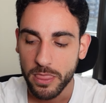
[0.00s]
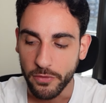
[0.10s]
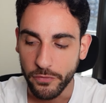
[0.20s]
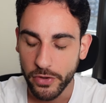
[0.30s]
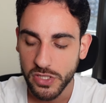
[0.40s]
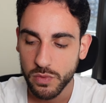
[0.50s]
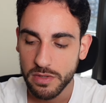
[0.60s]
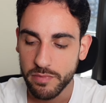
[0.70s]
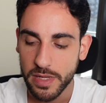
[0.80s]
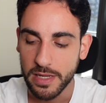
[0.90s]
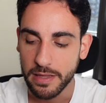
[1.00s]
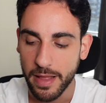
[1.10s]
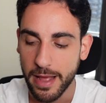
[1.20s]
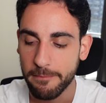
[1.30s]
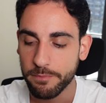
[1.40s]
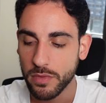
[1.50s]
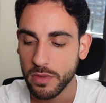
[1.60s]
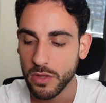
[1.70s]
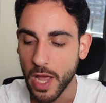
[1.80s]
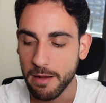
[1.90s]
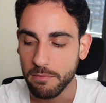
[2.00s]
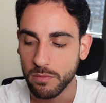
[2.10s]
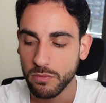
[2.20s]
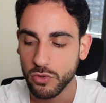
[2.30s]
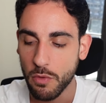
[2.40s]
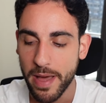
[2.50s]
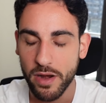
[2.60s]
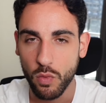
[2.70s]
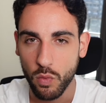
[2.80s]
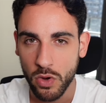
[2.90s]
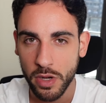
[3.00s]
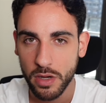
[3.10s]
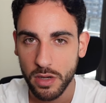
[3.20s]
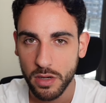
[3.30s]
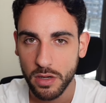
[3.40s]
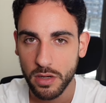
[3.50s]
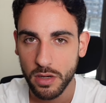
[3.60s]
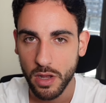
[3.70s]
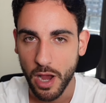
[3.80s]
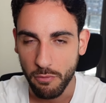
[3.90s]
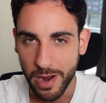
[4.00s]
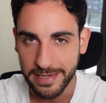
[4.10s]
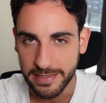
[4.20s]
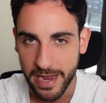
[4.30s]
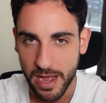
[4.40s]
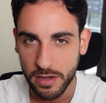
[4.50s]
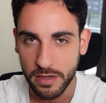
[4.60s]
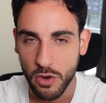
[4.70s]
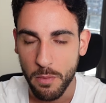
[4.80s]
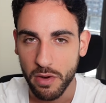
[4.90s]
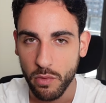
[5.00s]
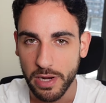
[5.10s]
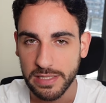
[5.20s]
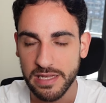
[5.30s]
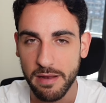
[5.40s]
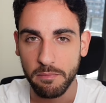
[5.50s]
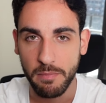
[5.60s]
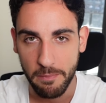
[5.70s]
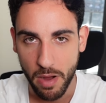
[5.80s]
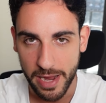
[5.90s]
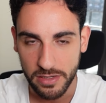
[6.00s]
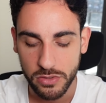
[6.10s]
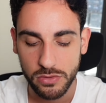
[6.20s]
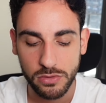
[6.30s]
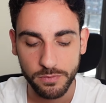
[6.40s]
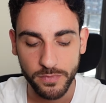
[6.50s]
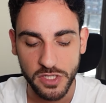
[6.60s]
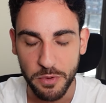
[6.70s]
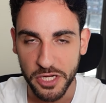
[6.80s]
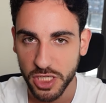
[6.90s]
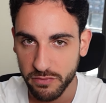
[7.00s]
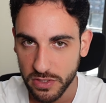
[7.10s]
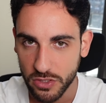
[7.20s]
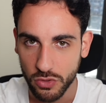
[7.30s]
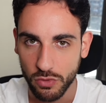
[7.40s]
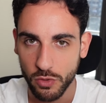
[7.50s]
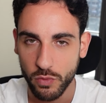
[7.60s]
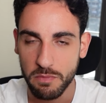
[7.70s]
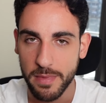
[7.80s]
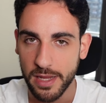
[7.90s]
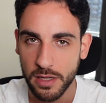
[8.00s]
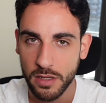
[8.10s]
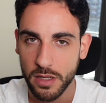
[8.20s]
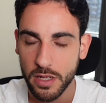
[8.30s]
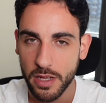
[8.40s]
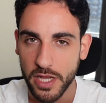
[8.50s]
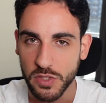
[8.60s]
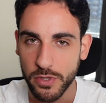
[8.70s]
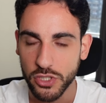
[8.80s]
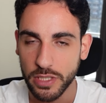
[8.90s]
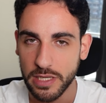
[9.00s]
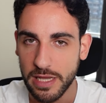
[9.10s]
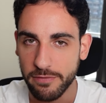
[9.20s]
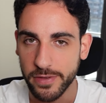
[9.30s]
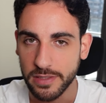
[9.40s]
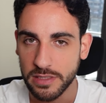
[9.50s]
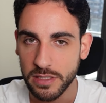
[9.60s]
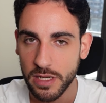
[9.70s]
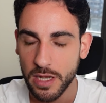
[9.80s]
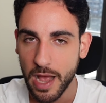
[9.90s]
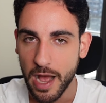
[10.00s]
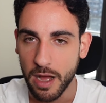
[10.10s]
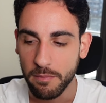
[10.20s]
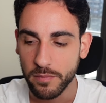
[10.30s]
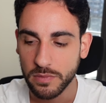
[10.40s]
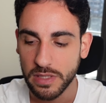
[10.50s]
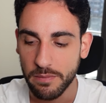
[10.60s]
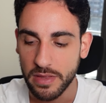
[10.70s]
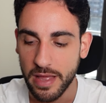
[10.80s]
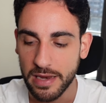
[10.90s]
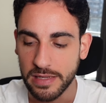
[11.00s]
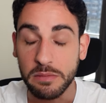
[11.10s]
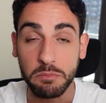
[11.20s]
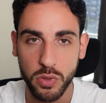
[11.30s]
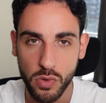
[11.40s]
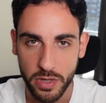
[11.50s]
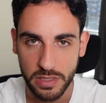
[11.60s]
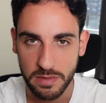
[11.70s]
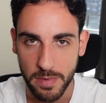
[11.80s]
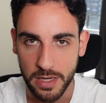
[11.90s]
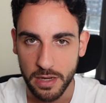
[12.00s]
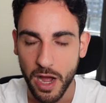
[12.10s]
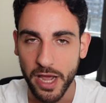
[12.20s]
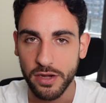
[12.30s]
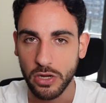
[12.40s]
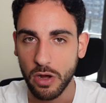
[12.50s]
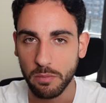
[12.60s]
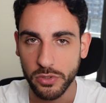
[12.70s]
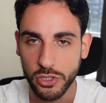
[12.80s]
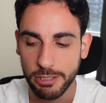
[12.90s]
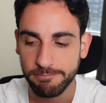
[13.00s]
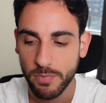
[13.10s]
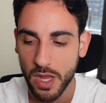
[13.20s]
The first one being that um, no matter what I write down and no matter what I set my mind to, especially if it's congruent with me, especially if it's um, something that is important to me, I can accomplish it.